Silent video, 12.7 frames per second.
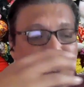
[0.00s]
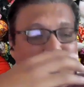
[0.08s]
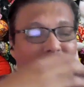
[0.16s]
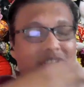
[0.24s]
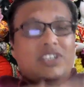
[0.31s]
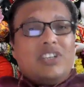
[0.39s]

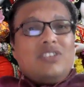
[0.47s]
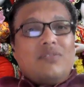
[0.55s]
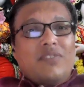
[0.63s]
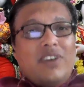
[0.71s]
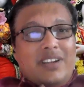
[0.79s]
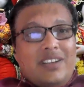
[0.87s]
conscious
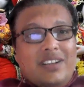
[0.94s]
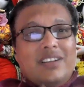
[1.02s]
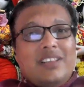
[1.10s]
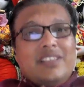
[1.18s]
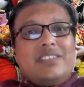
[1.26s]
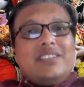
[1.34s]
of our
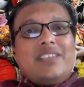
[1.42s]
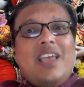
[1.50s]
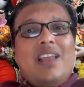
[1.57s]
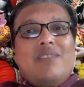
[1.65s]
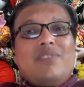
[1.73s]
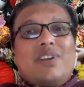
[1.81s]
eternal
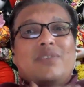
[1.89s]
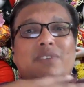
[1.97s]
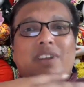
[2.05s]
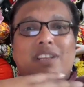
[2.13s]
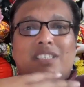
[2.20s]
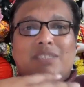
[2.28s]
self, that we
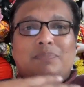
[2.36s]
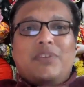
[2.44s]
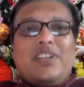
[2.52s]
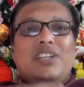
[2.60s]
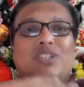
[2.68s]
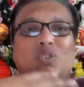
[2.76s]
are a
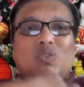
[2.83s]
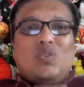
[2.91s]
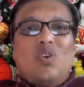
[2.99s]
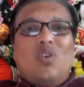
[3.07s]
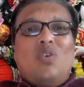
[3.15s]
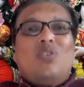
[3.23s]
spirit
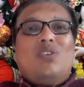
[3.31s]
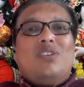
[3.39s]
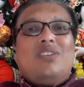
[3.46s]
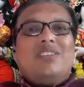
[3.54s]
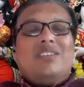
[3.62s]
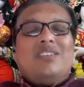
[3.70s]
soul.
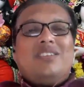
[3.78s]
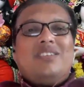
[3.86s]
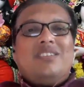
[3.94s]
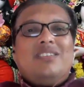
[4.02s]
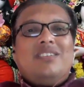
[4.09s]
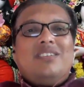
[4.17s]

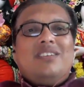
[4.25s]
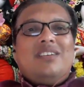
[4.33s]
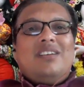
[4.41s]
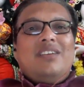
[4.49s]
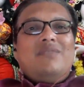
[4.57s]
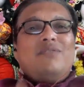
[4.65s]

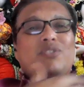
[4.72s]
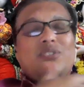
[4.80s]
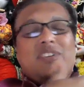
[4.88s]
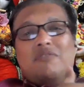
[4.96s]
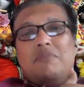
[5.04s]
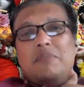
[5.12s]
We
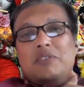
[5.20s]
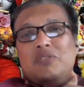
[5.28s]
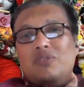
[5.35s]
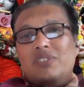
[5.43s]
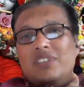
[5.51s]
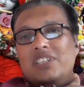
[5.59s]
should give up
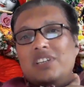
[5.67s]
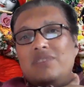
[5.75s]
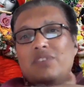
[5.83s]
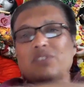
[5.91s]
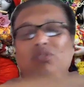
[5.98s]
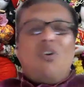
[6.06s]
association
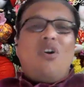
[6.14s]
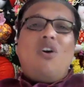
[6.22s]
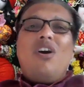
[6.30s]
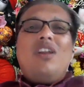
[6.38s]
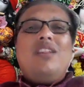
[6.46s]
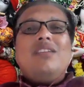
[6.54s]
with
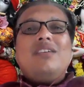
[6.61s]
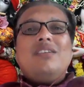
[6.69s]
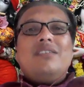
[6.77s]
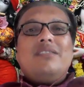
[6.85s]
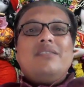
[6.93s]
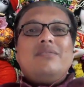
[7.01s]
all
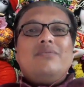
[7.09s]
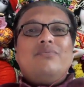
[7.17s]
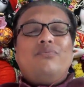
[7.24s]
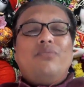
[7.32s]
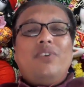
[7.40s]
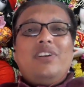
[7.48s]

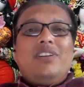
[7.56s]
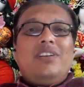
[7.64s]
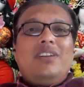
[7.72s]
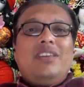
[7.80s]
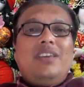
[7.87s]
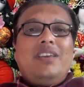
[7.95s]

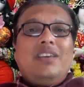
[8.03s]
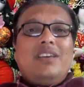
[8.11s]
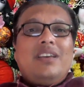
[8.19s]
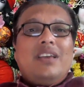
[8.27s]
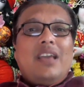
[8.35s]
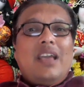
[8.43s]
worldly
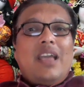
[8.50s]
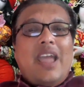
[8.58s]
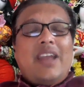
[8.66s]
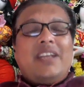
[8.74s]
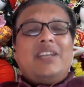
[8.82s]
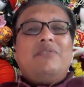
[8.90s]

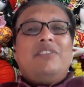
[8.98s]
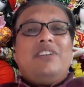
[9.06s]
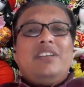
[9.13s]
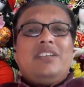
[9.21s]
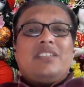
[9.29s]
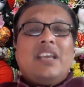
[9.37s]

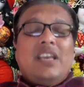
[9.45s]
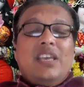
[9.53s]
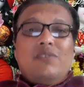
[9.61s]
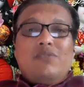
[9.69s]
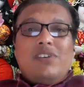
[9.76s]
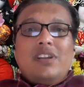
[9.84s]
activities,
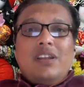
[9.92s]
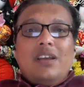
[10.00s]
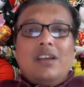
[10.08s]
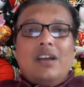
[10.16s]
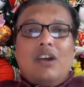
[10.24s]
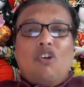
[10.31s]
even
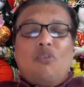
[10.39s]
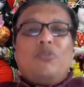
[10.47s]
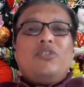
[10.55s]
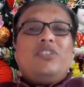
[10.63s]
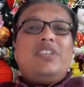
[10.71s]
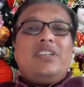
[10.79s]

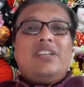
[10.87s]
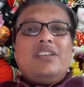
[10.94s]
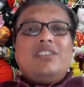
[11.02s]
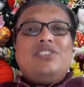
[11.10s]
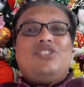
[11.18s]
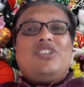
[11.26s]
opposite
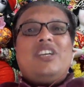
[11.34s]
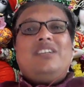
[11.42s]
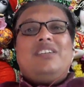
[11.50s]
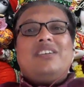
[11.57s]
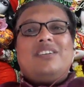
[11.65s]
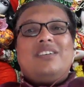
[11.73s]

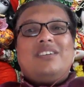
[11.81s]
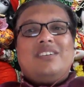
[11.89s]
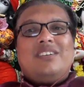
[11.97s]
gender,